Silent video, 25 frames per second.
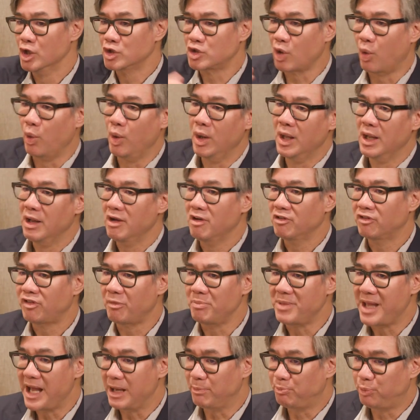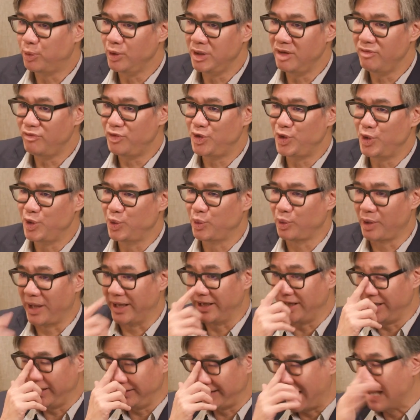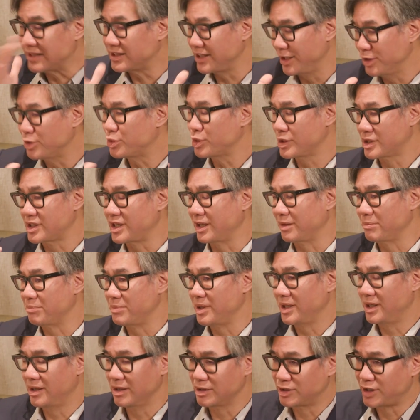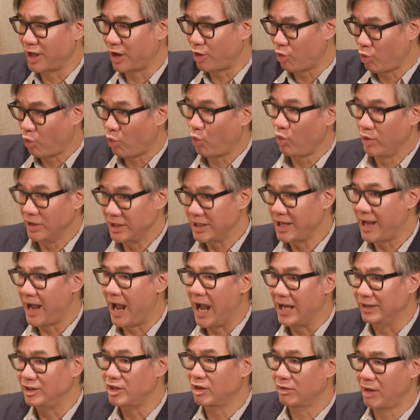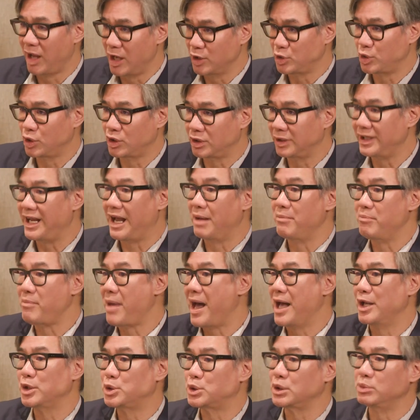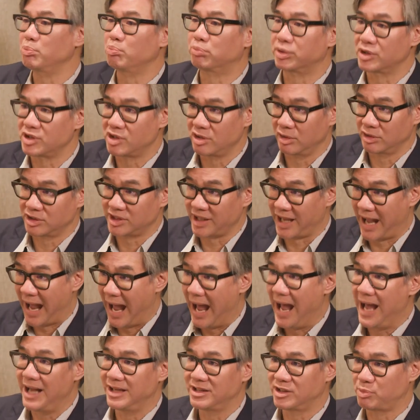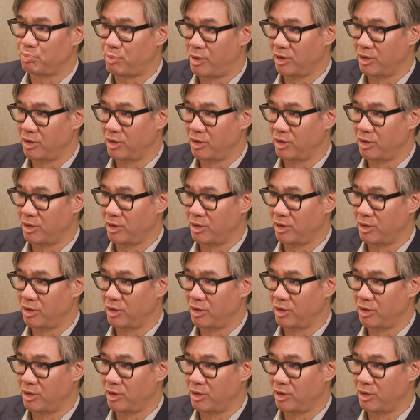So from that point of view, like that's interesting because the ideologically, I imagine Brazil is as